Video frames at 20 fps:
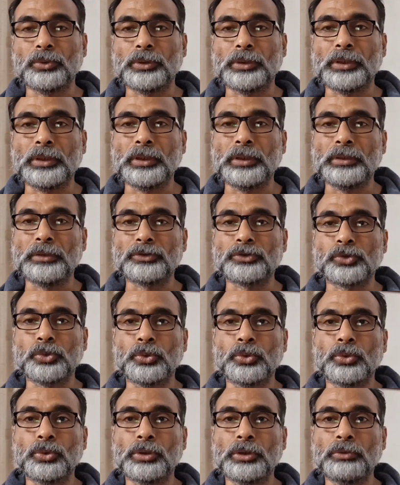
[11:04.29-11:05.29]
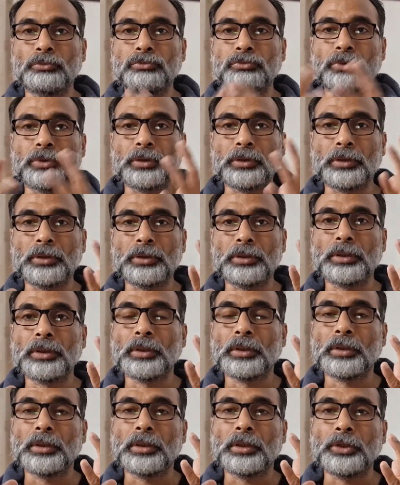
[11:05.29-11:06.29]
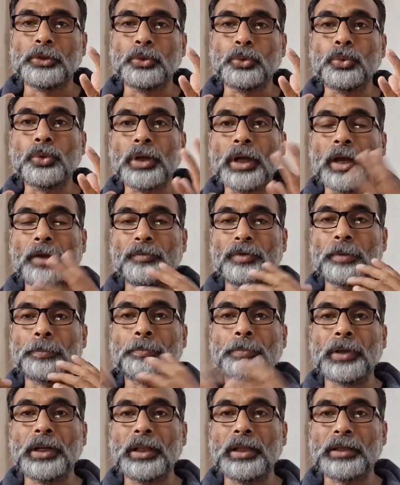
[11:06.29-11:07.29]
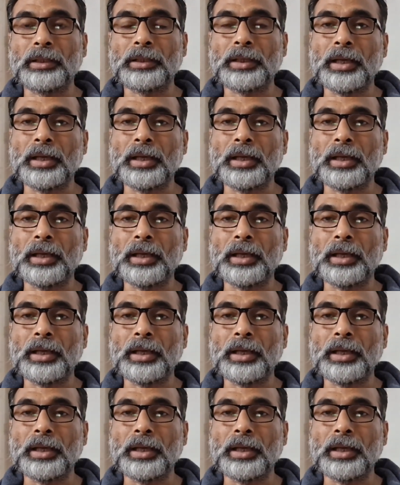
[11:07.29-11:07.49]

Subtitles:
Okay, so if you have a player